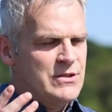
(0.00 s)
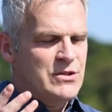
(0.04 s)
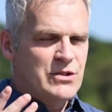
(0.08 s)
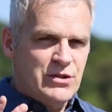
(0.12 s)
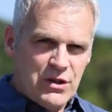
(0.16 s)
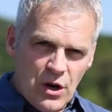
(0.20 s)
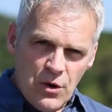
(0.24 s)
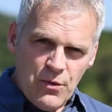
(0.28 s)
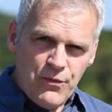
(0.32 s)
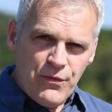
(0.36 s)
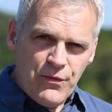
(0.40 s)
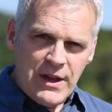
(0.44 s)

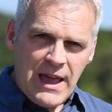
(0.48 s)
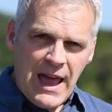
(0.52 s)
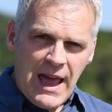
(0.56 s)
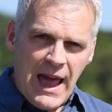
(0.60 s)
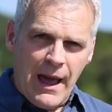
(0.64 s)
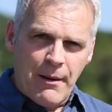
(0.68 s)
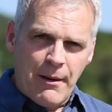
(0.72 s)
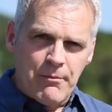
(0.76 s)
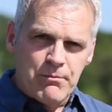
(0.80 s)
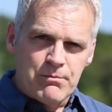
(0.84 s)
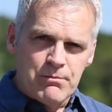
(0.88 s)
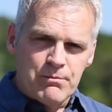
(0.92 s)
Don't
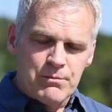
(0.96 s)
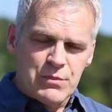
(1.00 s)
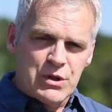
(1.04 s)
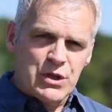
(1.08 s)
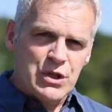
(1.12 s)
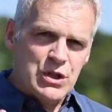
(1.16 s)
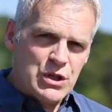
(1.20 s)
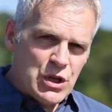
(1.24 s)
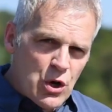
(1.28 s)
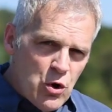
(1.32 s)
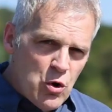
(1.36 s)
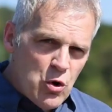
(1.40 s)
forget,
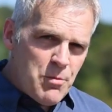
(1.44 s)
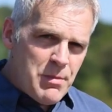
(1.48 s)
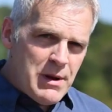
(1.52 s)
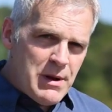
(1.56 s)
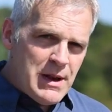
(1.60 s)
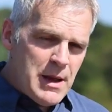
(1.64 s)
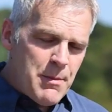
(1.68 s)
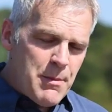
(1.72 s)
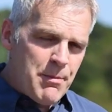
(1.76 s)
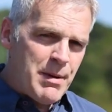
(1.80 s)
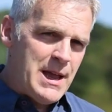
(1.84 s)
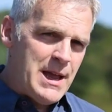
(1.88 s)
so
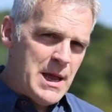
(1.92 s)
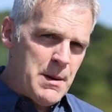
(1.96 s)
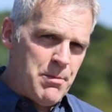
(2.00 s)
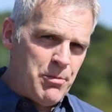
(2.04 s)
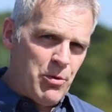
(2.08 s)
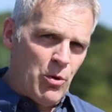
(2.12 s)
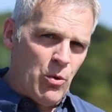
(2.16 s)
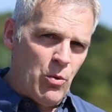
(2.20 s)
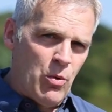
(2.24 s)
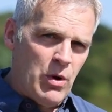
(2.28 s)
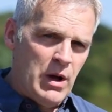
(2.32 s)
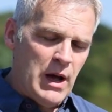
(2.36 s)
many
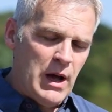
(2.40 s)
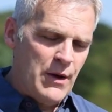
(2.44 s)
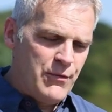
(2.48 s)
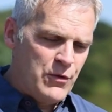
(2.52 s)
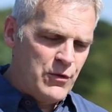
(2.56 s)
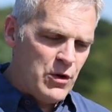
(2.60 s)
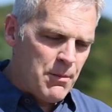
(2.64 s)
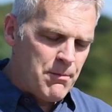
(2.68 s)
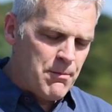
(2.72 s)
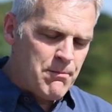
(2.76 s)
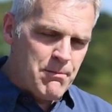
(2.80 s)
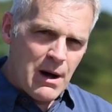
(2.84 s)
people have
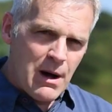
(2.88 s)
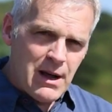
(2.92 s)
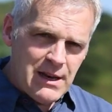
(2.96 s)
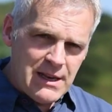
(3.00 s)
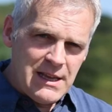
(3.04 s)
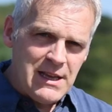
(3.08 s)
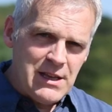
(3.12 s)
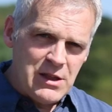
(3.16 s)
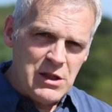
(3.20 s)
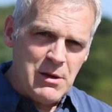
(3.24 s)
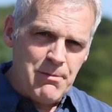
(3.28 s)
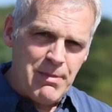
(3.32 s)
got
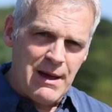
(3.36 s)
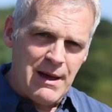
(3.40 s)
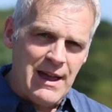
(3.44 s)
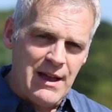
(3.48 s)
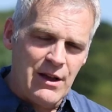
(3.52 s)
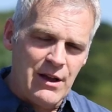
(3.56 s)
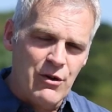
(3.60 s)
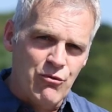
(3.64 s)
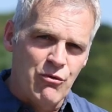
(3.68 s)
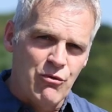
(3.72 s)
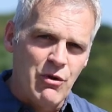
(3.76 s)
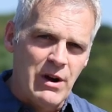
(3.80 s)
money in the
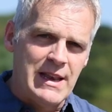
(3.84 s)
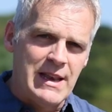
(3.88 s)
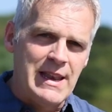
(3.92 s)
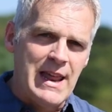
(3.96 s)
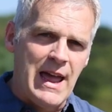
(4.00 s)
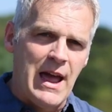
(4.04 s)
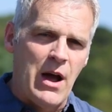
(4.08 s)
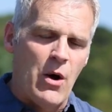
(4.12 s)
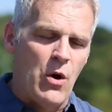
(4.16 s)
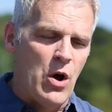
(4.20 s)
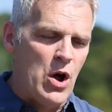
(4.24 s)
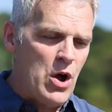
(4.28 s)
bank right
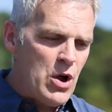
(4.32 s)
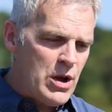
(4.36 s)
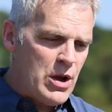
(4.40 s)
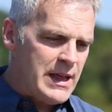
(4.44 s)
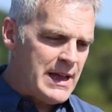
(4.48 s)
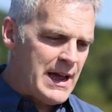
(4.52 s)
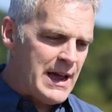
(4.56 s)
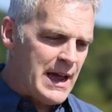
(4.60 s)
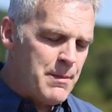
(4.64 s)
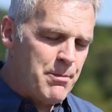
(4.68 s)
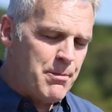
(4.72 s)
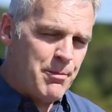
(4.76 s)
now,
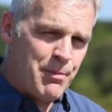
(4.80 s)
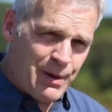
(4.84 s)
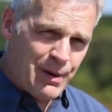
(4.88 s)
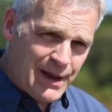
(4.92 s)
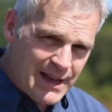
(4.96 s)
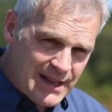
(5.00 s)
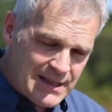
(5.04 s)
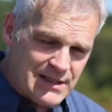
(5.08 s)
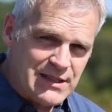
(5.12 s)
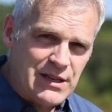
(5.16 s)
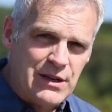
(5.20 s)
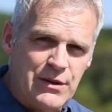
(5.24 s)
earning a
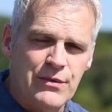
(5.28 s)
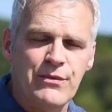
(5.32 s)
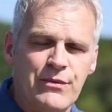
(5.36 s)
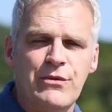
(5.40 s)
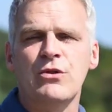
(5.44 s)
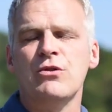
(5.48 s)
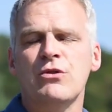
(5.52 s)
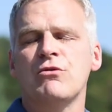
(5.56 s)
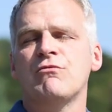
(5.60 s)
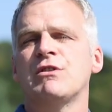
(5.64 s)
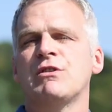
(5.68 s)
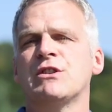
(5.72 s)

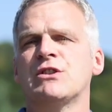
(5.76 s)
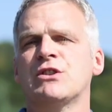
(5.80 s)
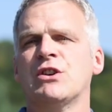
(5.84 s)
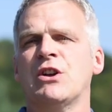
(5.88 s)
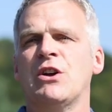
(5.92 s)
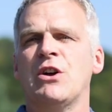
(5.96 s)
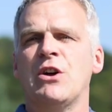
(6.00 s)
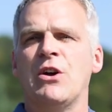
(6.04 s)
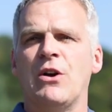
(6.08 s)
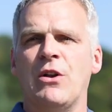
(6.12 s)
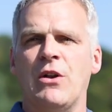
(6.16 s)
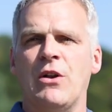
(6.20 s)
pitiful
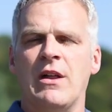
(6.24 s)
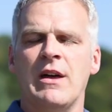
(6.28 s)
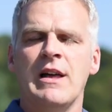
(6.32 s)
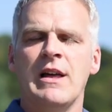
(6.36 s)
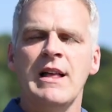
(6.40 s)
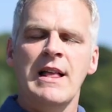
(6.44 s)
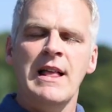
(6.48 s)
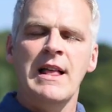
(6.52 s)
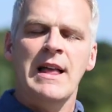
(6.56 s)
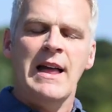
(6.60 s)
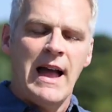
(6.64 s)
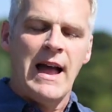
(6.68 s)
return.
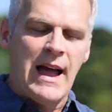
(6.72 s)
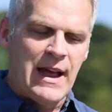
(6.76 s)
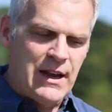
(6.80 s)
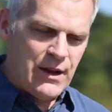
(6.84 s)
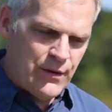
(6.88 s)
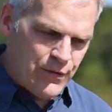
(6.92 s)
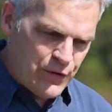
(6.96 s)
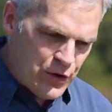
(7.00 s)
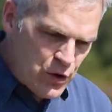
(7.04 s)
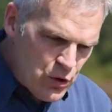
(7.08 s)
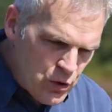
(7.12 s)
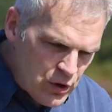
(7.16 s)
And
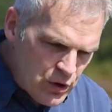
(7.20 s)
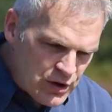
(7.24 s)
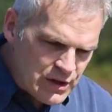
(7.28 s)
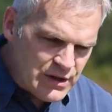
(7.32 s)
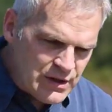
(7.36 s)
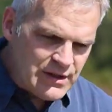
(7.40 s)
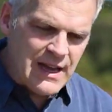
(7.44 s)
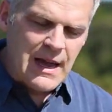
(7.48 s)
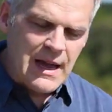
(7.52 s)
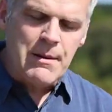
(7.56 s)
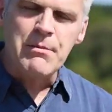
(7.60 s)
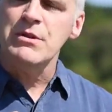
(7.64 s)
if you
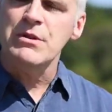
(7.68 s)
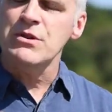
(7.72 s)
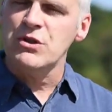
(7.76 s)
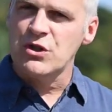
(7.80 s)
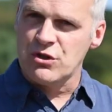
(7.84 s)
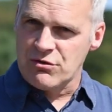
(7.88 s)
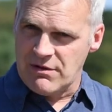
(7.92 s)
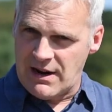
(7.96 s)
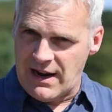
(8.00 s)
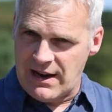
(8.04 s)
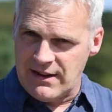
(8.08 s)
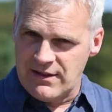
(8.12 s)
can
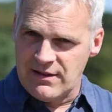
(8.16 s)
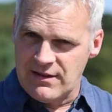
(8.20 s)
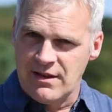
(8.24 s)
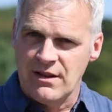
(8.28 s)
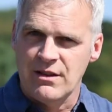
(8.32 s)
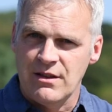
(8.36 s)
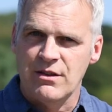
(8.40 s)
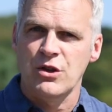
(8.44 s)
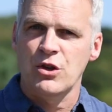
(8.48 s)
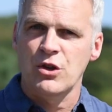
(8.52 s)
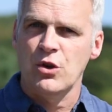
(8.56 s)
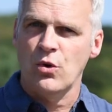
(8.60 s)
demonstrate
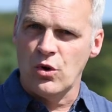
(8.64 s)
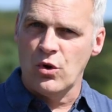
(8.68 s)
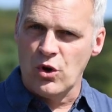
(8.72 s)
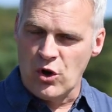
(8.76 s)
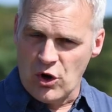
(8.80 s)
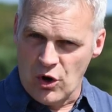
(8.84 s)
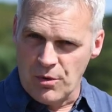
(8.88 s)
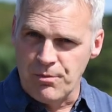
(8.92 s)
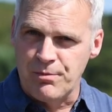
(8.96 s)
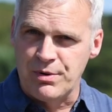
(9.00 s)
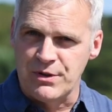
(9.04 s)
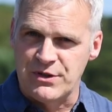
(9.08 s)
that you're
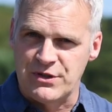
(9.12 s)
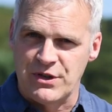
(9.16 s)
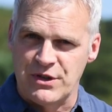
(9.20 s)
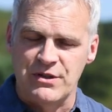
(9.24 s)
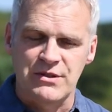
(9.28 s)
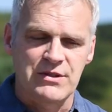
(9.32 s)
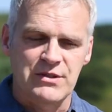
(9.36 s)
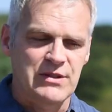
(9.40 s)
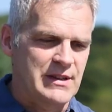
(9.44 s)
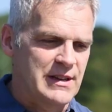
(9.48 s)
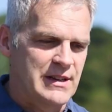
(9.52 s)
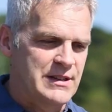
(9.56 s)

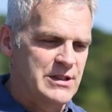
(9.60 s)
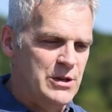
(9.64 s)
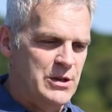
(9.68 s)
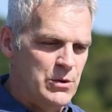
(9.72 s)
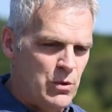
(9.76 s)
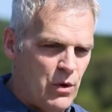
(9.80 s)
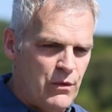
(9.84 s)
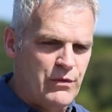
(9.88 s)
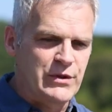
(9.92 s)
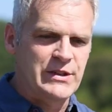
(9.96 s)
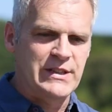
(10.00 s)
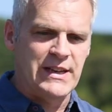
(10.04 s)
competent, and
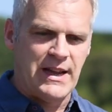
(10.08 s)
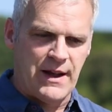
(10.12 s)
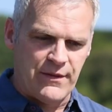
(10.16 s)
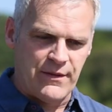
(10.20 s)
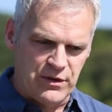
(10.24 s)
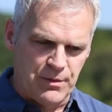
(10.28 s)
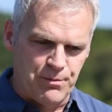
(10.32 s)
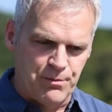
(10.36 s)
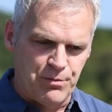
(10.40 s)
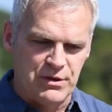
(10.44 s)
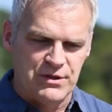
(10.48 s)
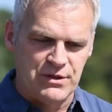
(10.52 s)
you obviously
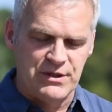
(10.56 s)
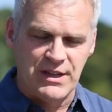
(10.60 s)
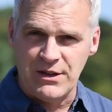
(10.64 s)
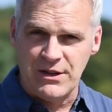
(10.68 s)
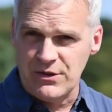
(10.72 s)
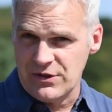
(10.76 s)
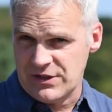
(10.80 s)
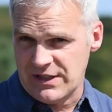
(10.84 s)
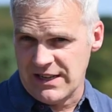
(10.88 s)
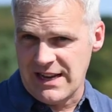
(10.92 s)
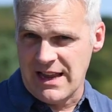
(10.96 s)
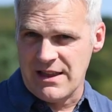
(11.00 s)
have to put
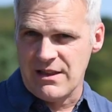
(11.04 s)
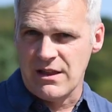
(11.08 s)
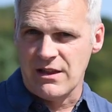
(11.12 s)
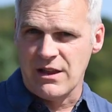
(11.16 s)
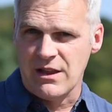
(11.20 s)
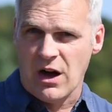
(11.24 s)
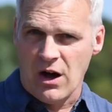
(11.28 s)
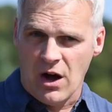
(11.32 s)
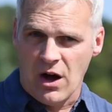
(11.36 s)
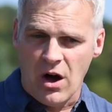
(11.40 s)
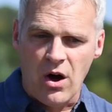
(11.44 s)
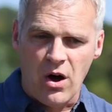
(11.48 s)
deals together
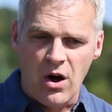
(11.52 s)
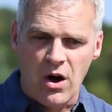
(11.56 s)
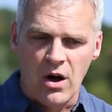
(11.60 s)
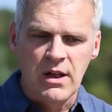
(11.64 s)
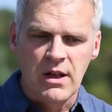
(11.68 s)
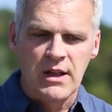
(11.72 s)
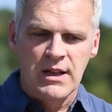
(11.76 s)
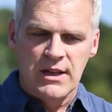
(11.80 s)
that are